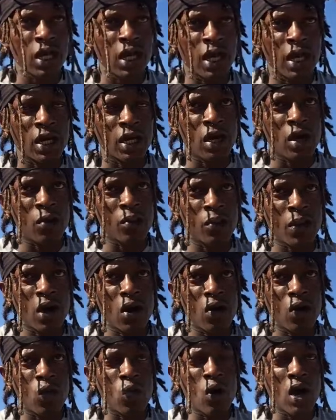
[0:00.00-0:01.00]
and
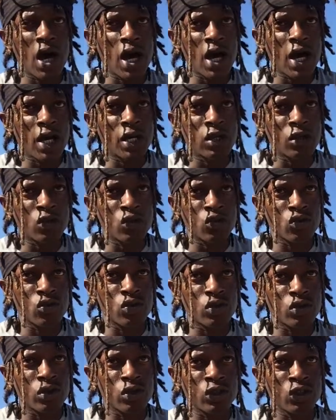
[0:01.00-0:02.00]
about why
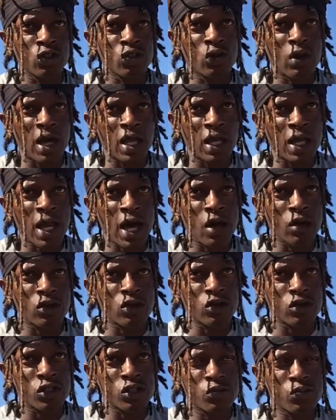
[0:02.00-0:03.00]
you allow
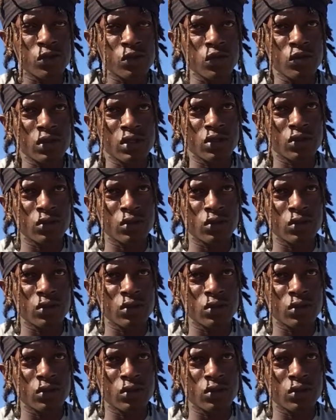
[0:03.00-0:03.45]
your spirit to